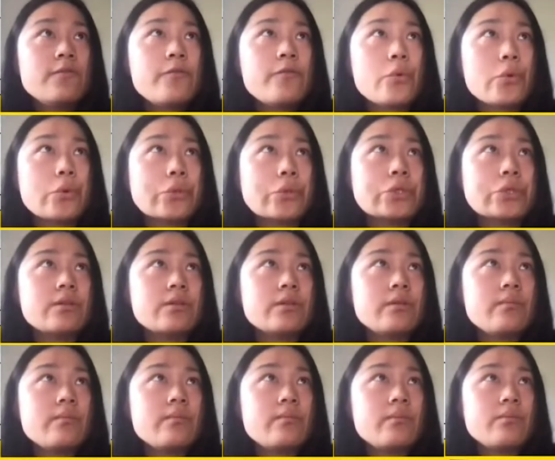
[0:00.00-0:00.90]

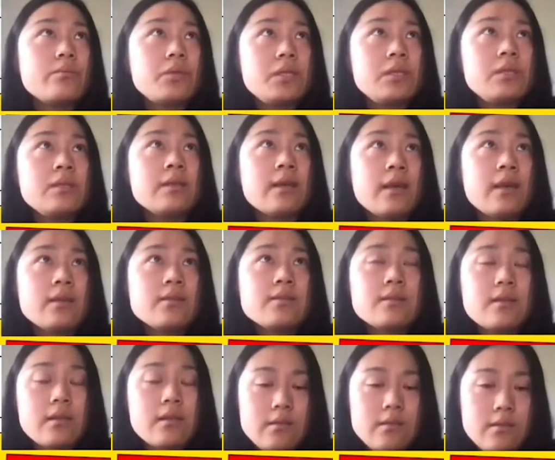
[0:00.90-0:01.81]
for
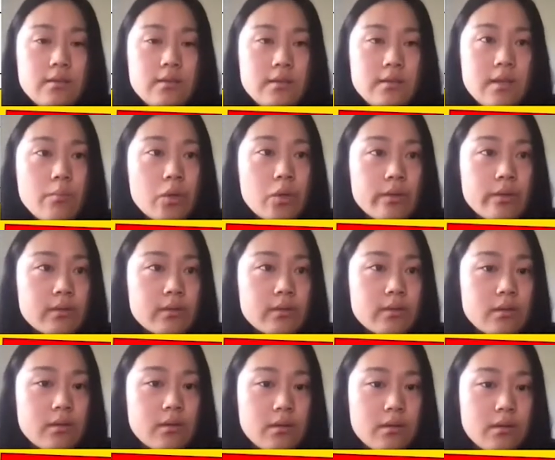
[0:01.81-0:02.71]
PES, it's
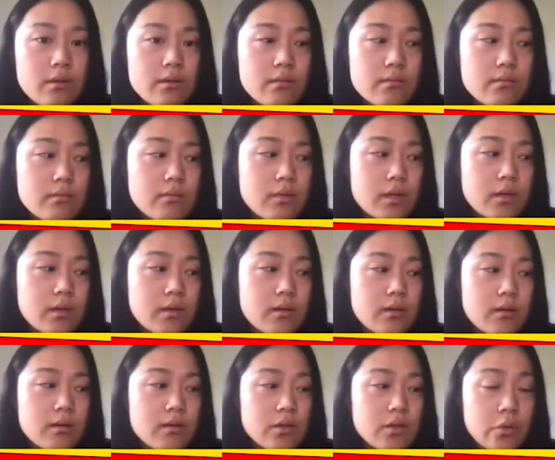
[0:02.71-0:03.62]
sampling the
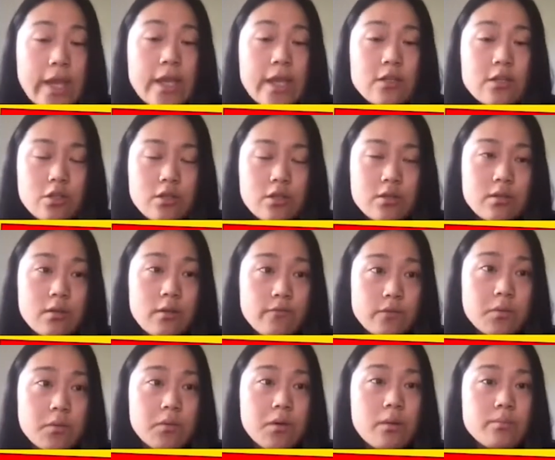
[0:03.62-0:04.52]
location
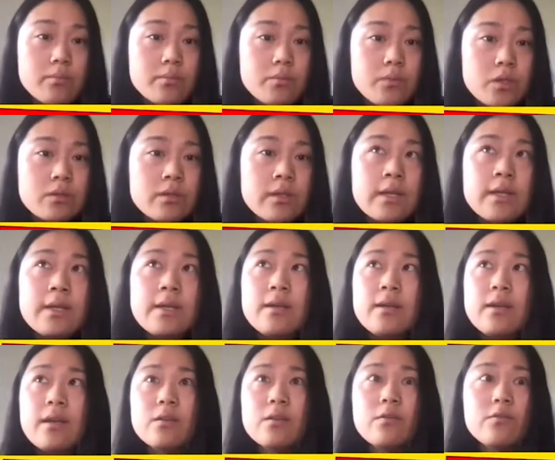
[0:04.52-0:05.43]
of the optimal,
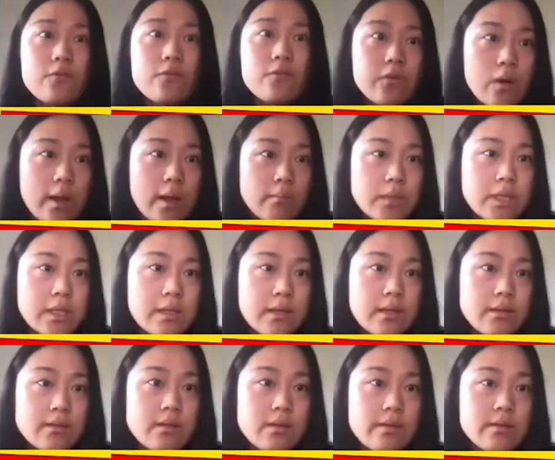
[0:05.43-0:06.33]
and then for
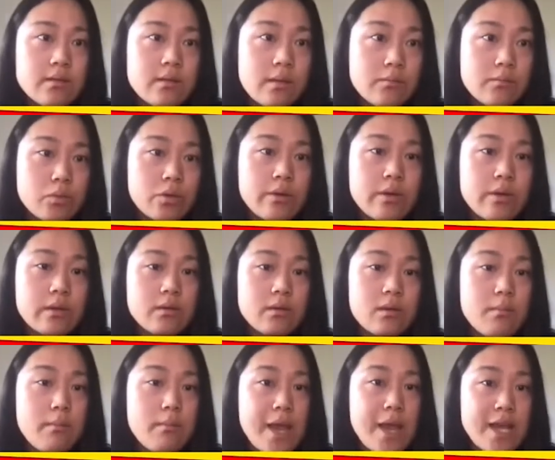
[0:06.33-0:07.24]
MES, it's
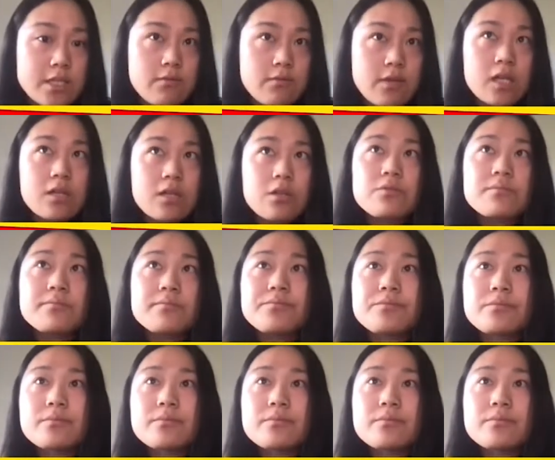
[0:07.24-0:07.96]
sampling the max value.